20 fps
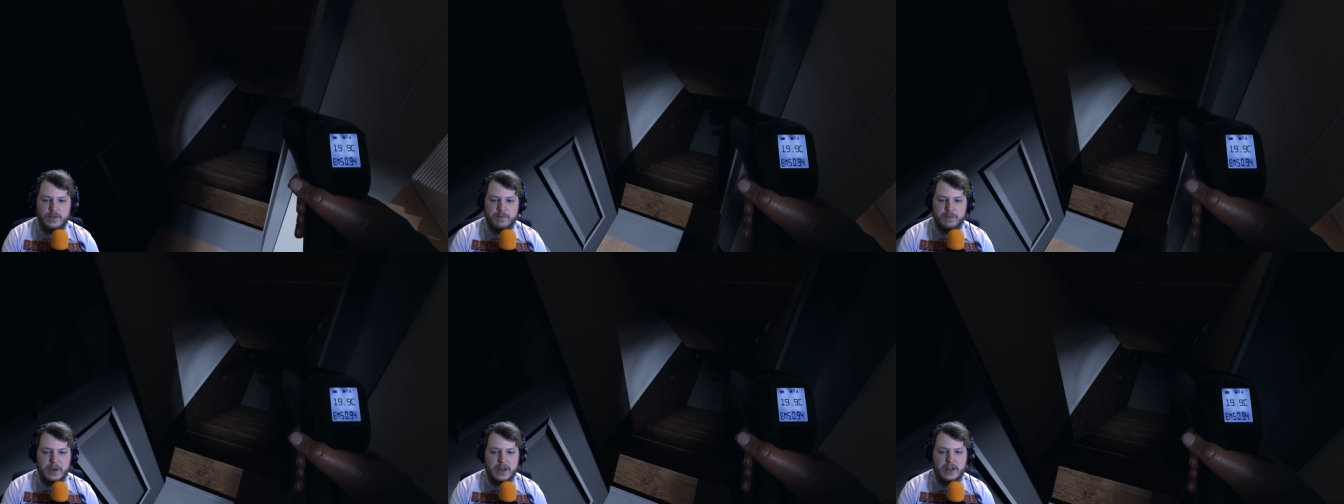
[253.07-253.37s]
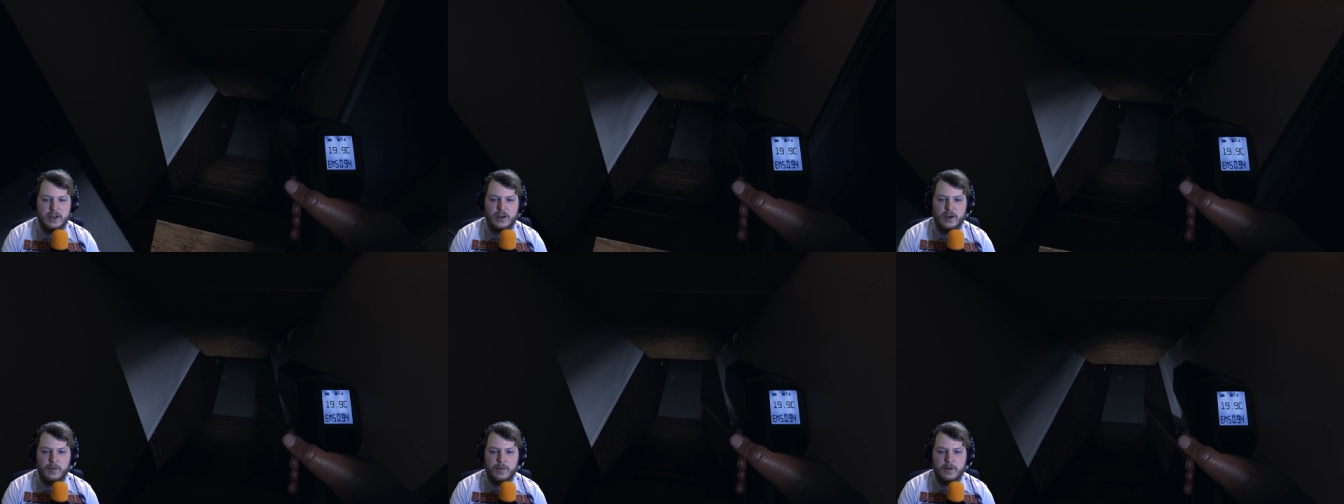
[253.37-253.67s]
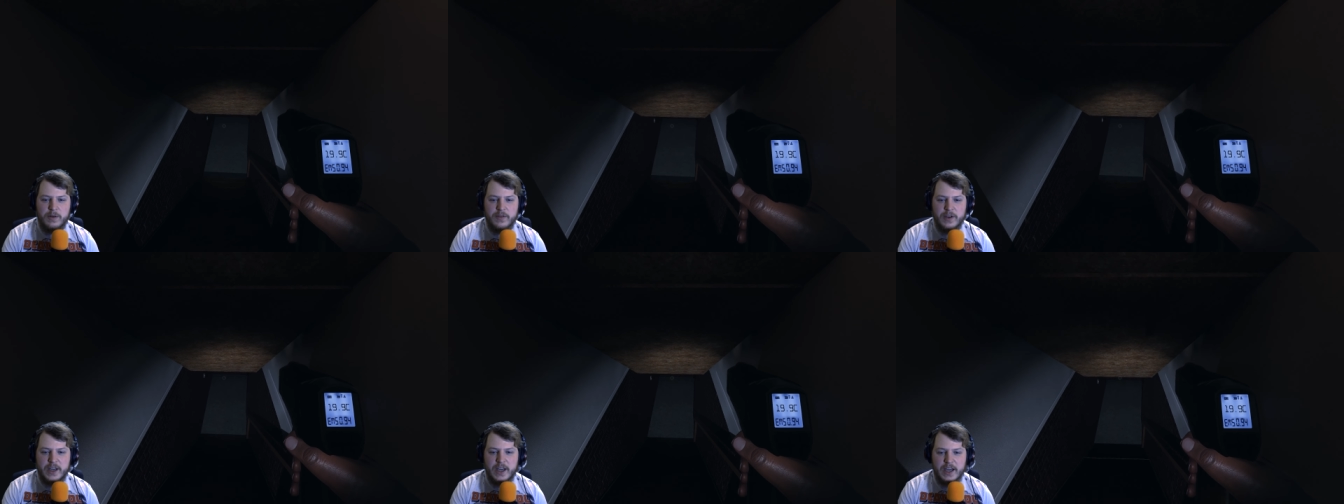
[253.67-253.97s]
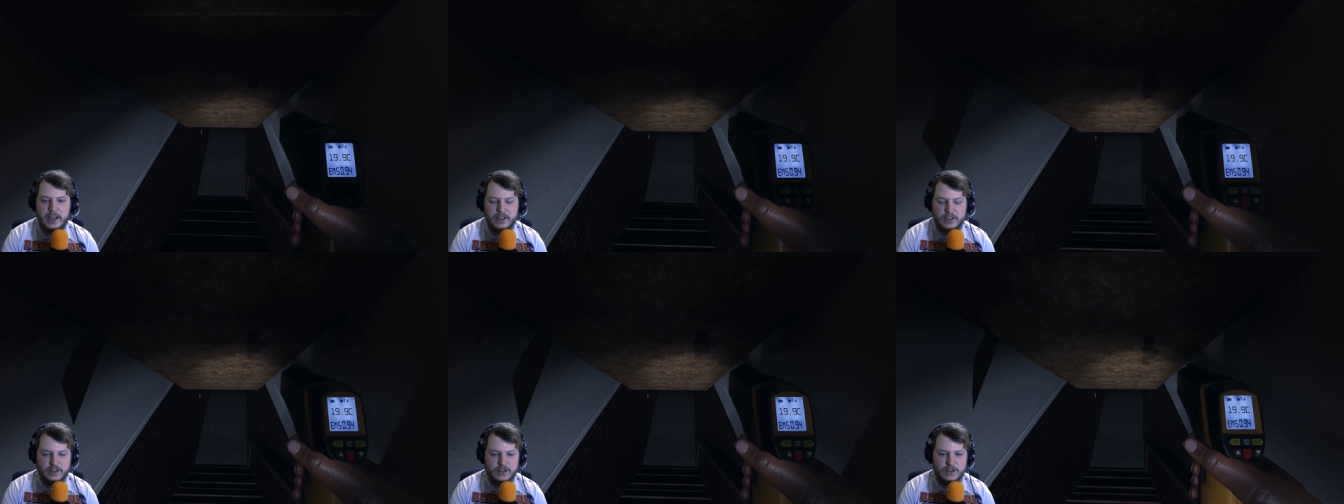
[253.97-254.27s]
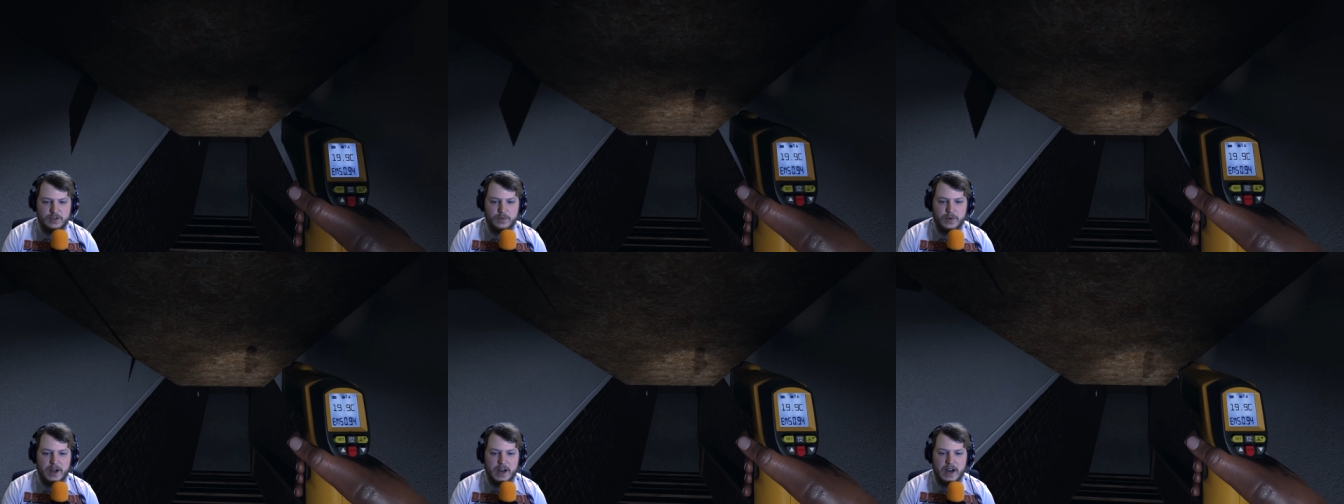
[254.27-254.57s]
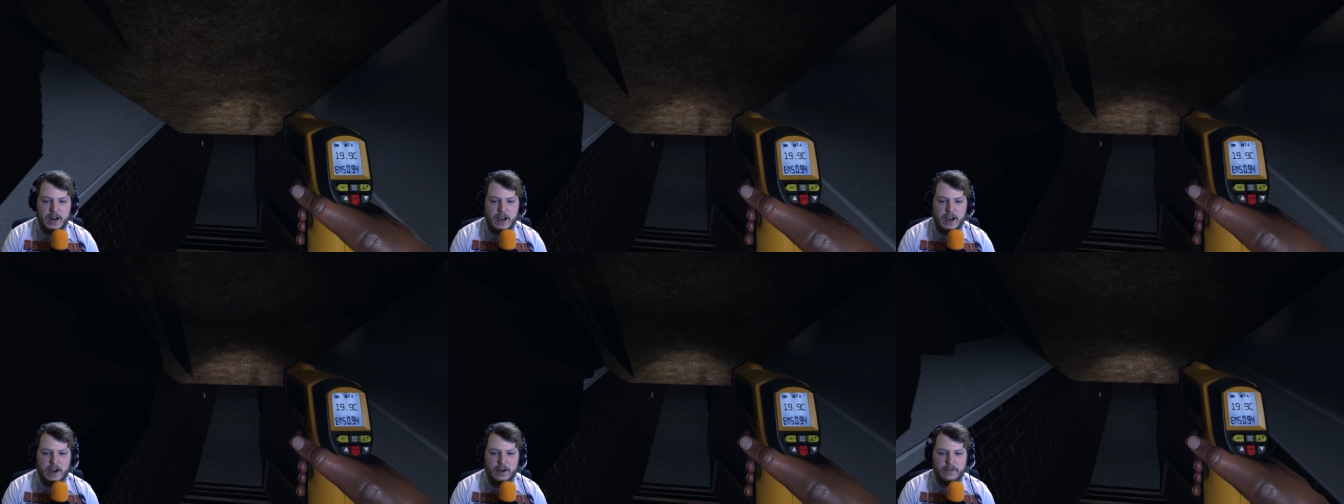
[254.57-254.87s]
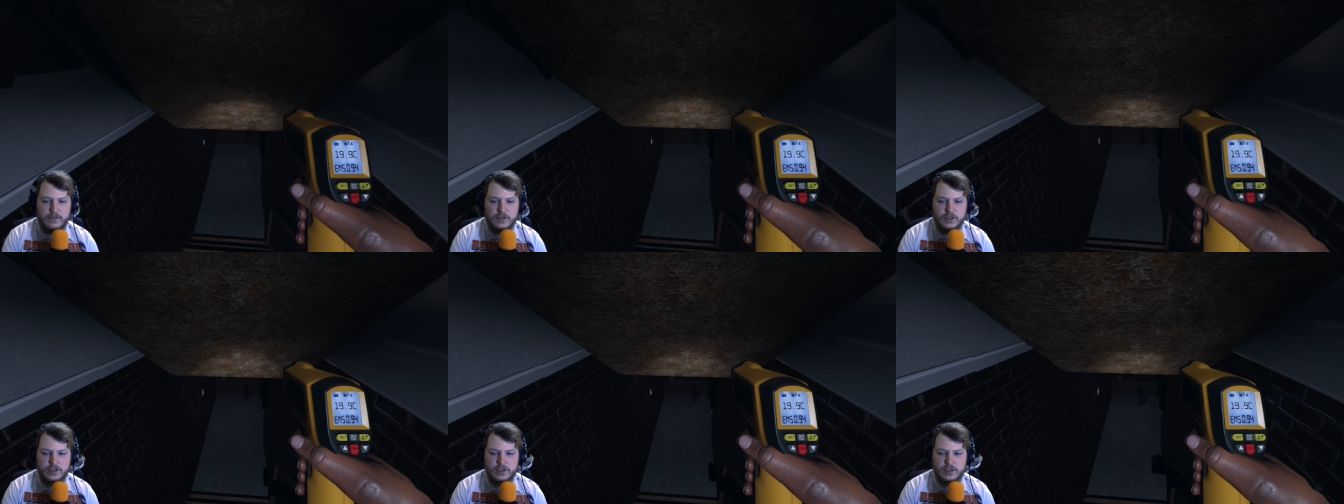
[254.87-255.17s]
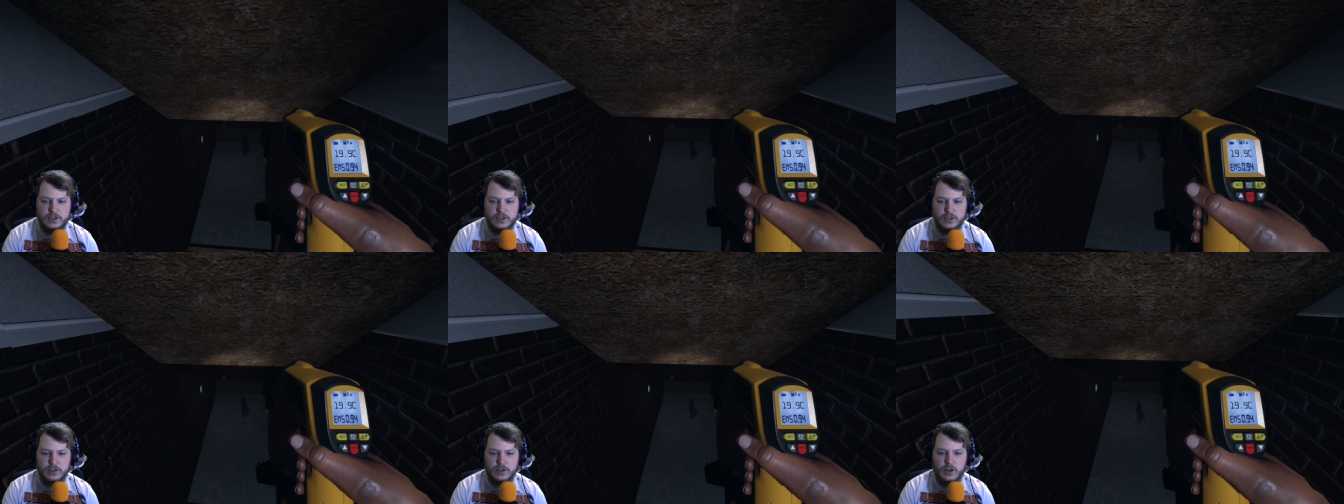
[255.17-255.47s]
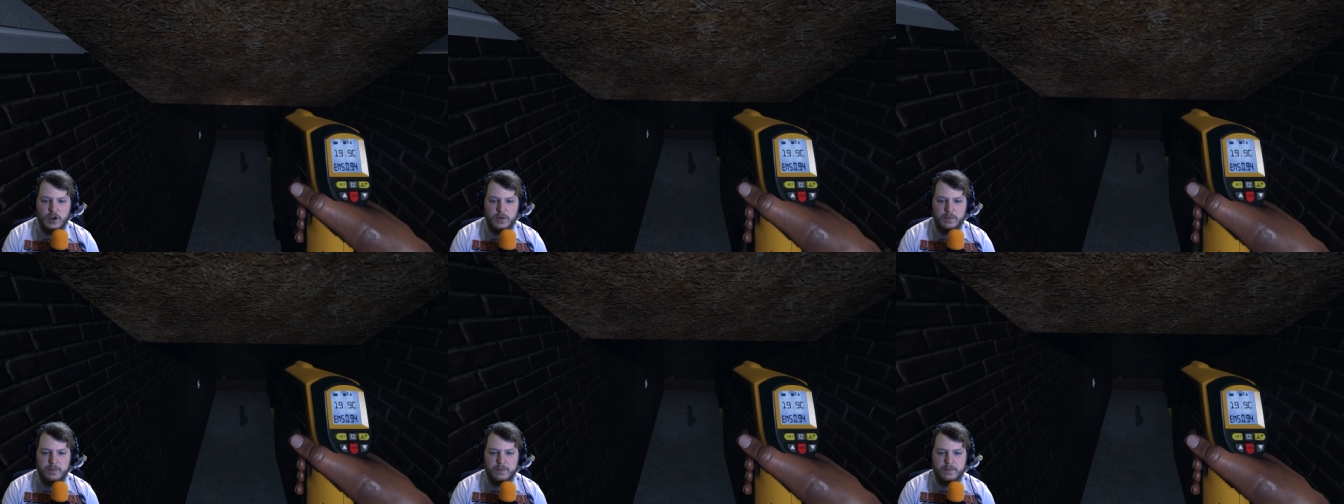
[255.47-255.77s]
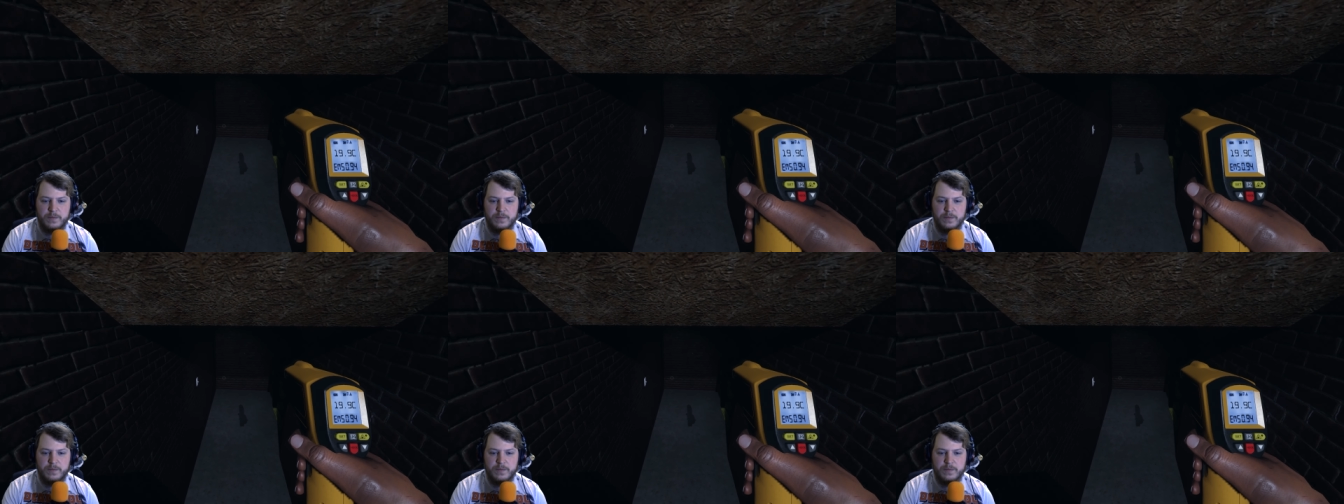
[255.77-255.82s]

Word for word: been a couple of occasions where I've just not